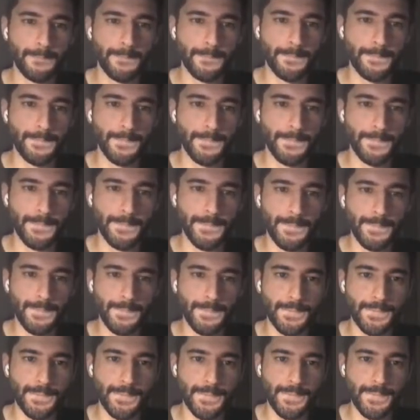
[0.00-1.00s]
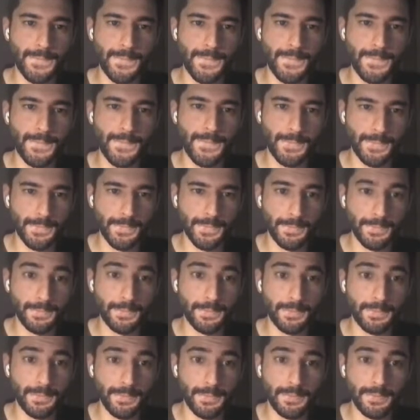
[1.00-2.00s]

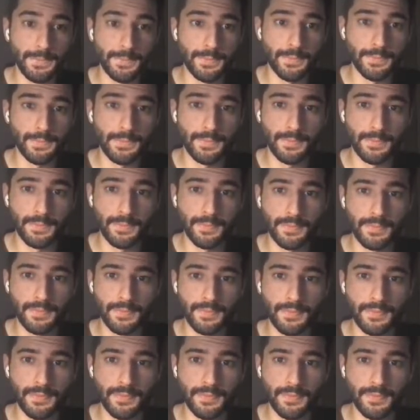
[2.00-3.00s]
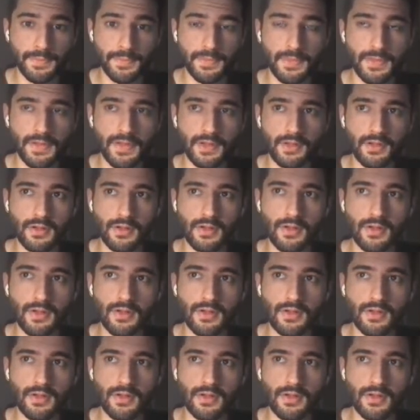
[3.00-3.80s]
This person isn't speaking.